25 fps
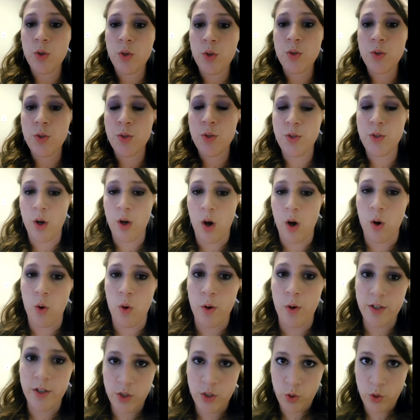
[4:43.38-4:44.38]

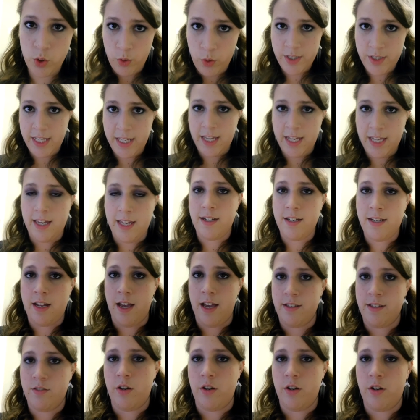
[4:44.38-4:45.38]
So towards the end,
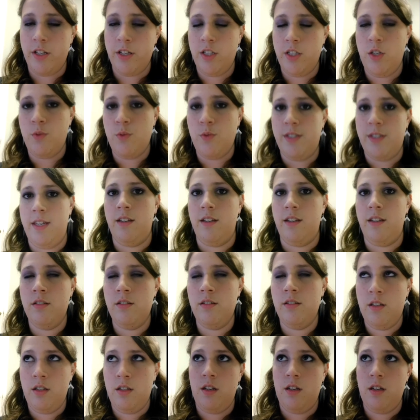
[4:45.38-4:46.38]
I started using
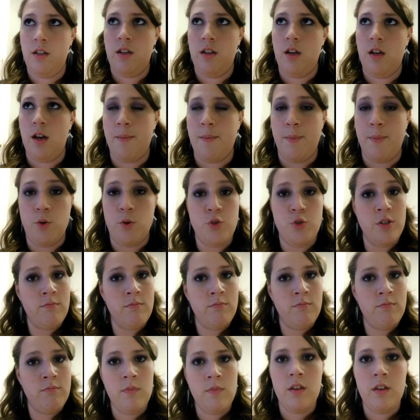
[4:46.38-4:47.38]
motion.
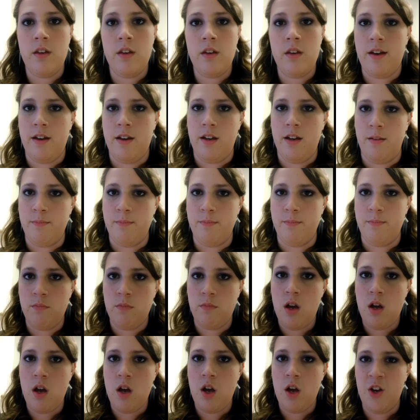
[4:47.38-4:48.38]

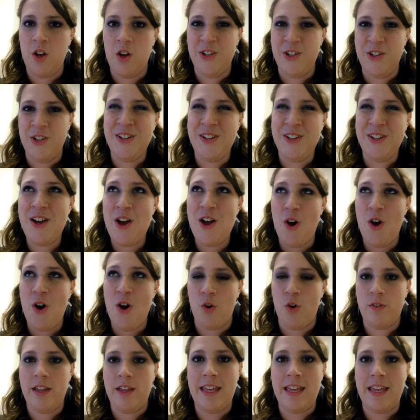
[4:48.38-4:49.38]

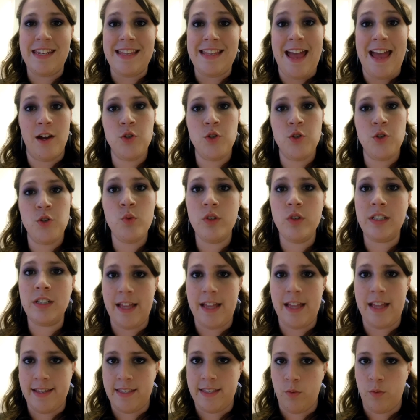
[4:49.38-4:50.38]
In an actual
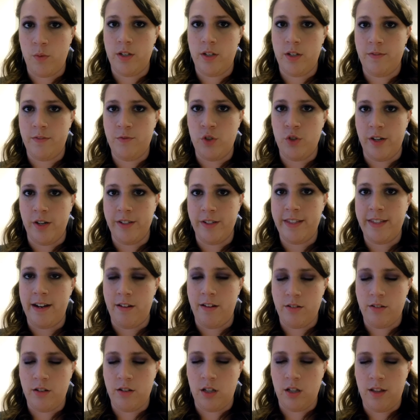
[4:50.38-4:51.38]
class, I would have drawn that
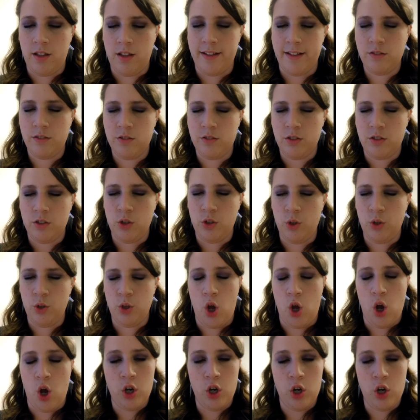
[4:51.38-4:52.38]
out a lot
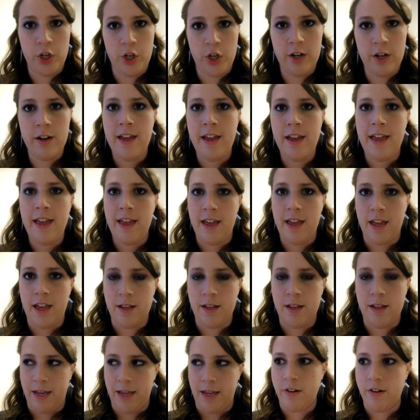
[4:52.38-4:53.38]
longer
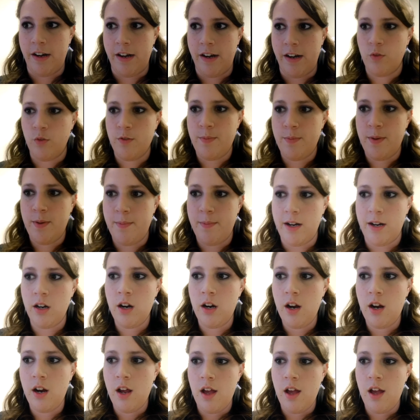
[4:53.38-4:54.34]
and my handwriting would have been better.